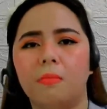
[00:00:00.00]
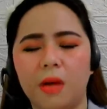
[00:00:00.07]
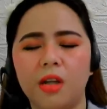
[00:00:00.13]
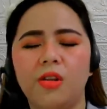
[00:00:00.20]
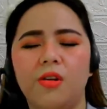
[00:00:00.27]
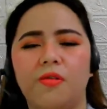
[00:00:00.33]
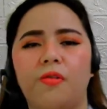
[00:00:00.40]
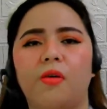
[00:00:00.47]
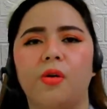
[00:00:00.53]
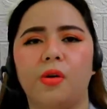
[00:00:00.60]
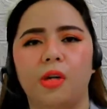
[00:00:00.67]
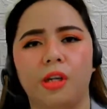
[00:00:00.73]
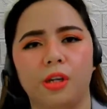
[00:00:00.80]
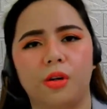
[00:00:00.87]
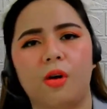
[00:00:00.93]

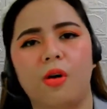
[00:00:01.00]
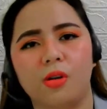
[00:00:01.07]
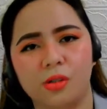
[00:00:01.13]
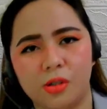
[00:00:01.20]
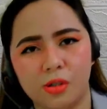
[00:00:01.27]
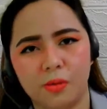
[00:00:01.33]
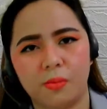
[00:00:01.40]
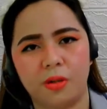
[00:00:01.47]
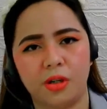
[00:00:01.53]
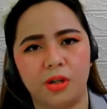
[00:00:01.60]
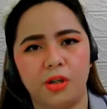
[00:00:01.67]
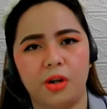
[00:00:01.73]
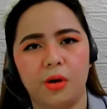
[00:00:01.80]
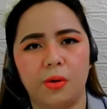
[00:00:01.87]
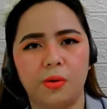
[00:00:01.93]
motherfucking customer,
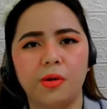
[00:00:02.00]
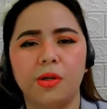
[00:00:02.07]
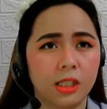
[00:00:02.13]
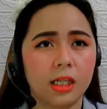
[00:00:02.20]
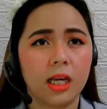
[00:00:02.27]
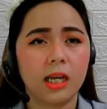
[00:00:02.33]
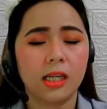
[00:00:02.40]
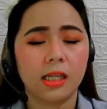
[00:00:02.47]
you know. But